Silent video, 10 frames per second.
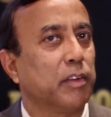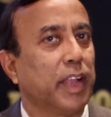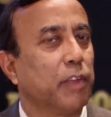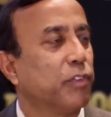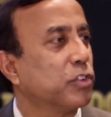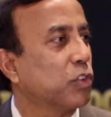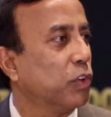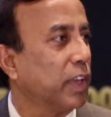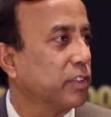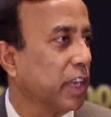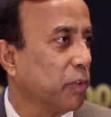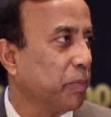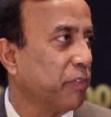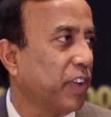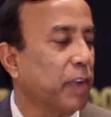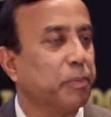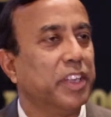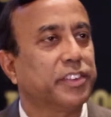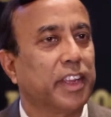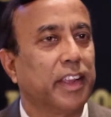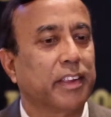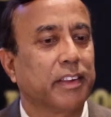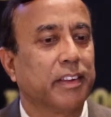life was good. I was getting a big fat paycheck.